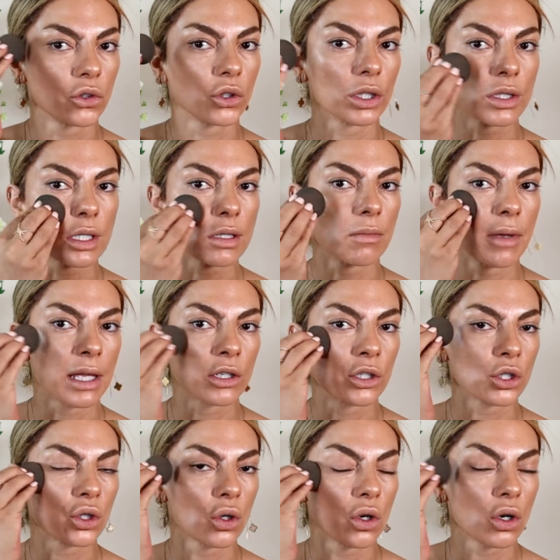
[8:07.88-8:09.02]
Just make
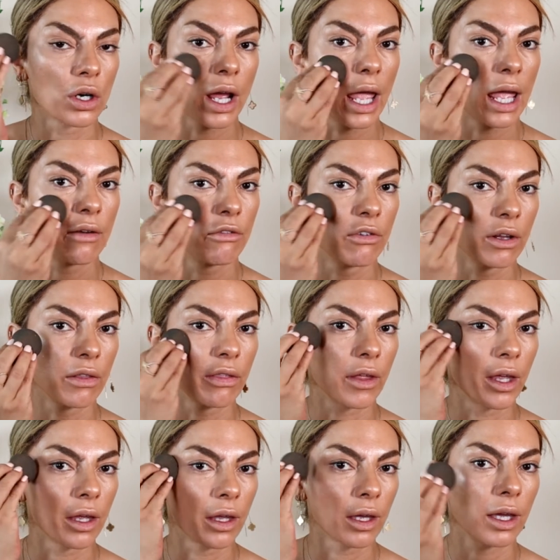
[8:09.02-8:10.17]
sure
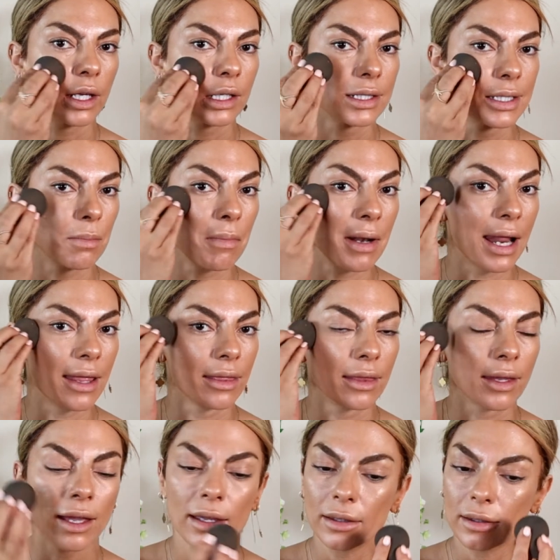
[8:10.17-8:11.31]
everything is
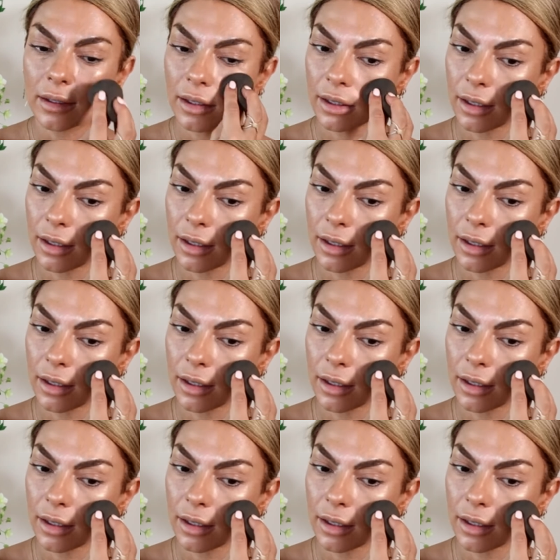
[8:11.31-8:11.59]
blended.